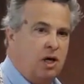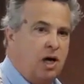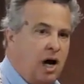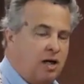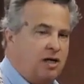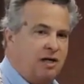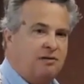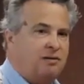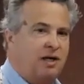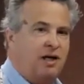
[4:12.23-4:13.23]
I,
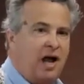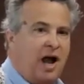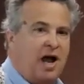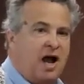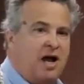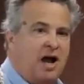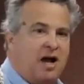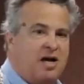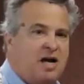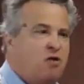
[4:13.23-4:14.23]
and
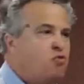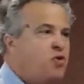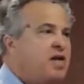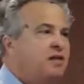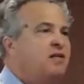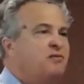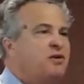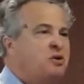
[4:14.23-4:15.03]
it, we live in a